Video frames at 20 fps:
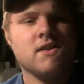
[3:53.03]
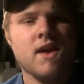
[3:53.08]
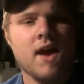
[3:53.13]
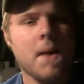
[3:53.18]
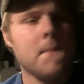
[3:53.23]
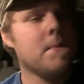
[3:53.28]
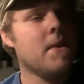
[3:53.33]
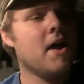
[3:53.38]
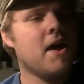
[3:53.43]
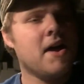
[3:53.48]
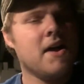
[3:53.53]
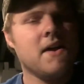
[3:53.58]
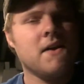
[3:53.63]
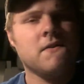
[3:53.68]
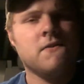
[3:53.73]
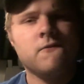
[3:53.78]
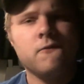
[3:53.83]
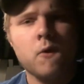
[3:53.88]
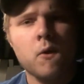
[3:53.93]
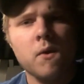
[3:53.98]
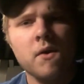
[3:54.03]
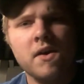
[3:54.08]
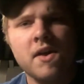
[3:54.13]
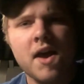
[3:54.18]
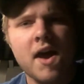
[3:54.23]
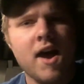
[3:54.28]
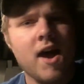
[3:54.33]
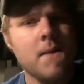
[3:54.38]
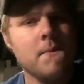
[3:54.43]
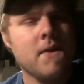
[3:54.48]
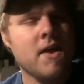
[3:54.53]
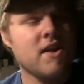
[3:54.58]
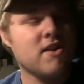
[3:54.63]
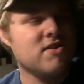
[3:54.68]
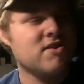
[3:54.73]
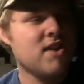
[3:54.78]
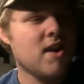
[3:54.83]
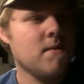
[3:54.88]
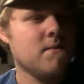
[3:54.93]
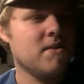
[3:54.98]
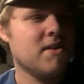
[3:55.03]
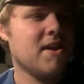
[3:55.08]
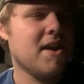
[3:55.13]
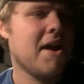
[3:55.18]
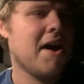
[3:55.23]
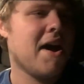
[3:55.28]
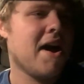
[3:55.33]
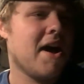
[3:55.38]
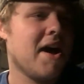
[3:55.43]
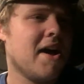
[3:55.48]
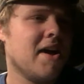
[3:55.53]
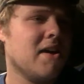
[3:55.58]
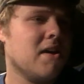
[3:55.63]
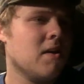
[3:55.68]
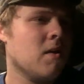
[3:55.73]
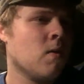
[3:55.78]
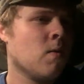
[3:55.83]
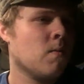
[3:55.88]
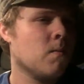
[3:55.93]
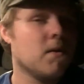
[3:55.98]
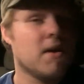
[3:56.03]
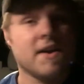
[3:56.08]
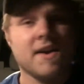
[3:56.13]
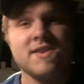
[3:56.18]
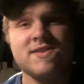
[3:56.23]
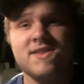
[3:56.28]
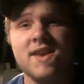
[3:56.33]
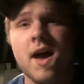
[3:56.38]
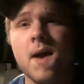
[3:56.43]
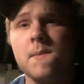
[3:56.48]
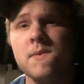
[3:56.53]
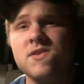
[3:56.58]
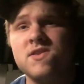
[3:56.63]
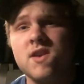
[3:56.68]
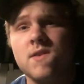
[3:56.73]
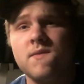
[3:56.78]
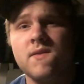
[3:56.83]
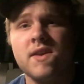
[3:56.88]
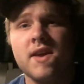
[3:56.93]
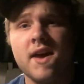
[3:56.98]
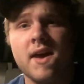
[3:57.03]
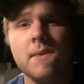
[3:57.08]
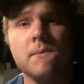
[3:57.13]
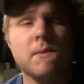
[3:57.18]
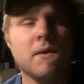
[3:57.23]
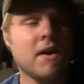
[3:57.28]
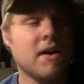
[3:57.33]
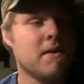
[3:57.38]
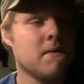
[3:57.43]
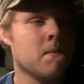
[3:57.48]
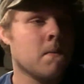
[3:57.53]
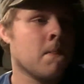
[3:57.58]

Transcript: I'm not a Ford guy, I'm not a Chevy guy. Well, I guess now I'm a Chevy guy, but